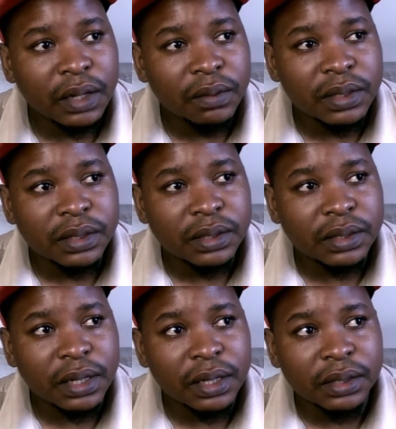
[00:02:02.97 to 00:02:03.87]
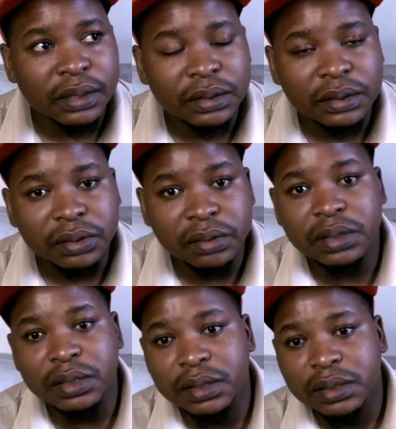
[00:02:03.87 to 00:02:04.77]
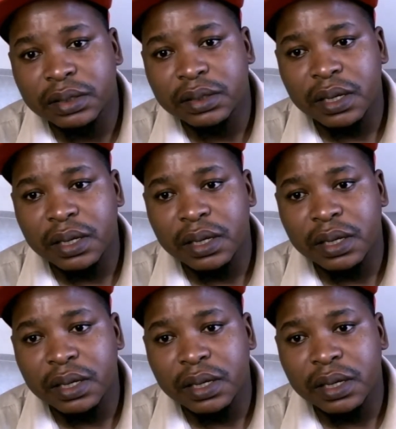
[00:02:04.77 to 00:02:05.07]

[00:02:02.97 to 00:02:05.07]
That was scary to see.